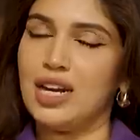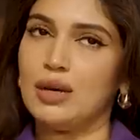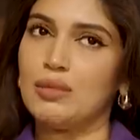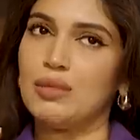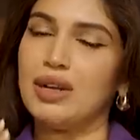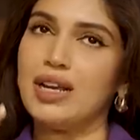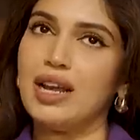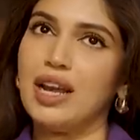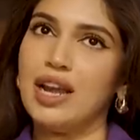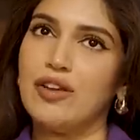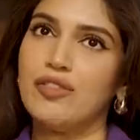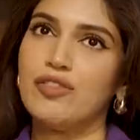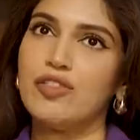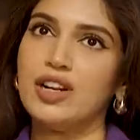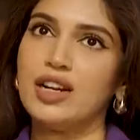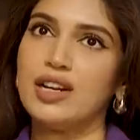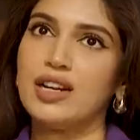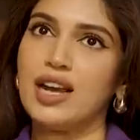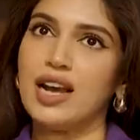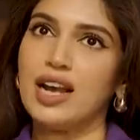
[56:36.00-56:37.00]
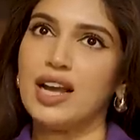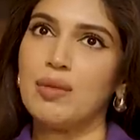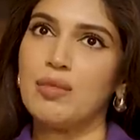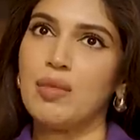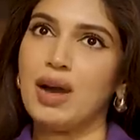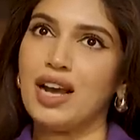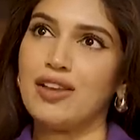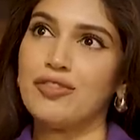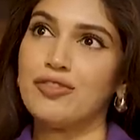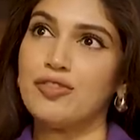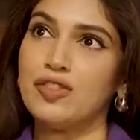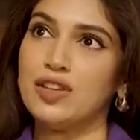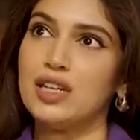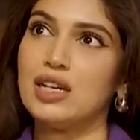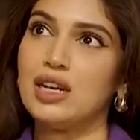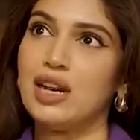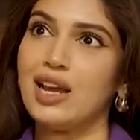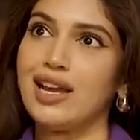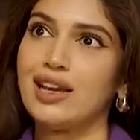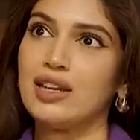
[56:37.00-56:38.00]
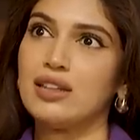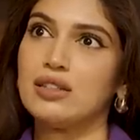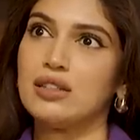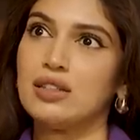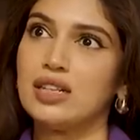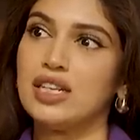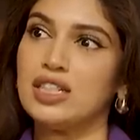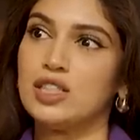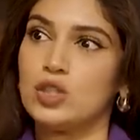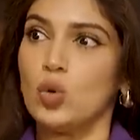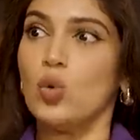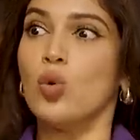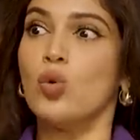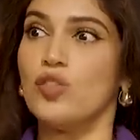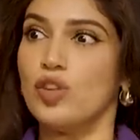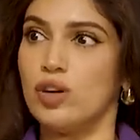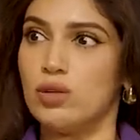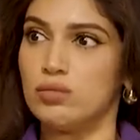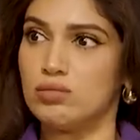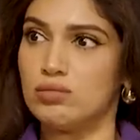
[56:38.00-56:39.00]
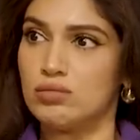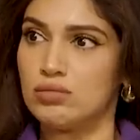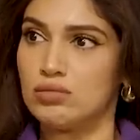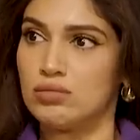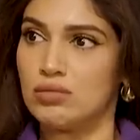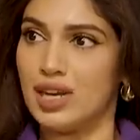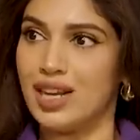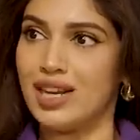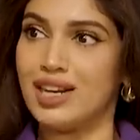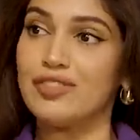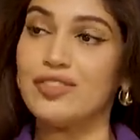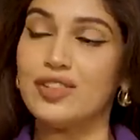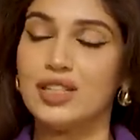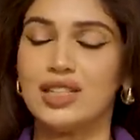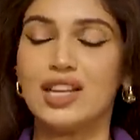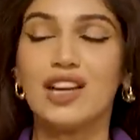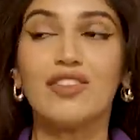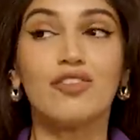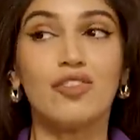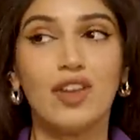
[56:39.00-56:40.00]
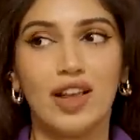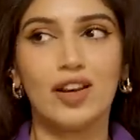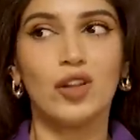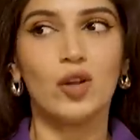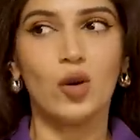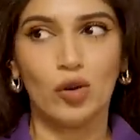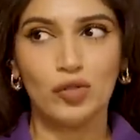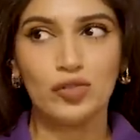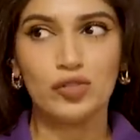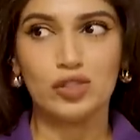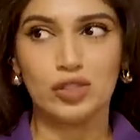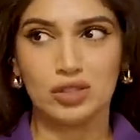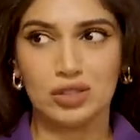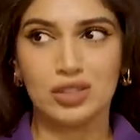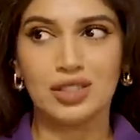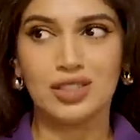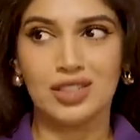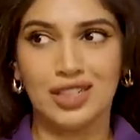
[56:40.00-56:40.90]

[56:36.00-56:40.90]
And I'm like, every time I feel like it's over. And I feel that very often.